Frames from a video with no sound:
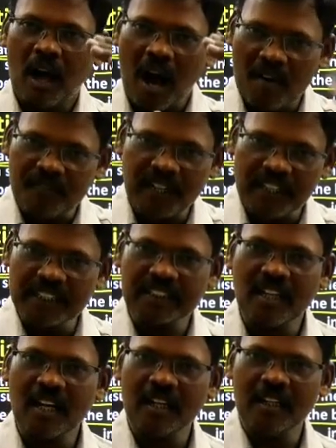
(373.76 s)

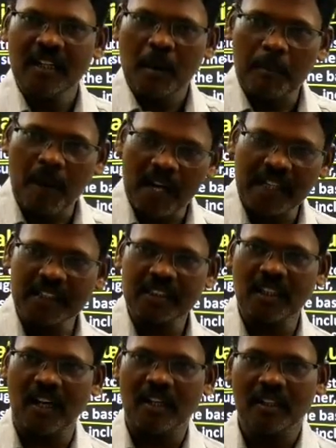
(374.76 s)
Afghanistan,
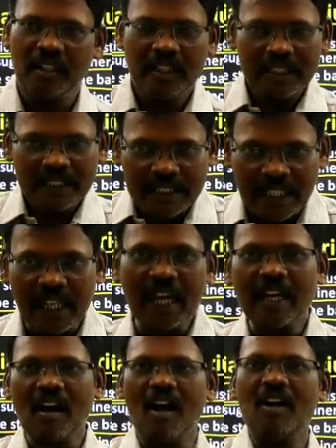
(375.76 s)
Pakistan, Sri
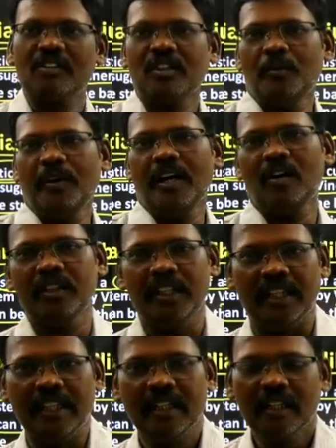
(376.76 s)
Lanka also we have
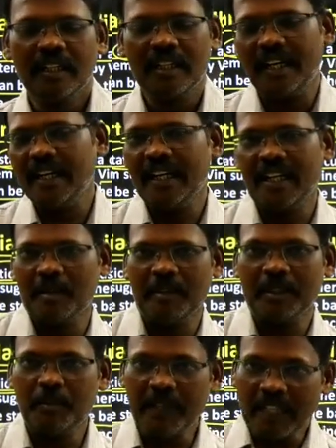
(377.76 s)
the trade
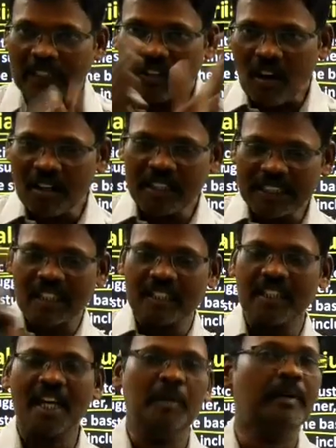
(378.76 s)
agreements because all these are
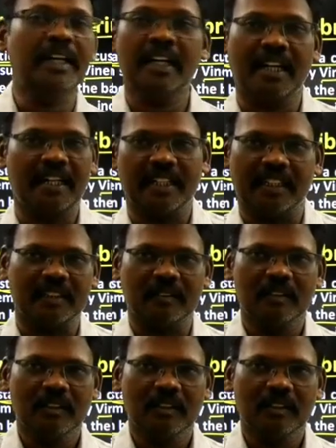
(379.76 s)
the neighboring countries.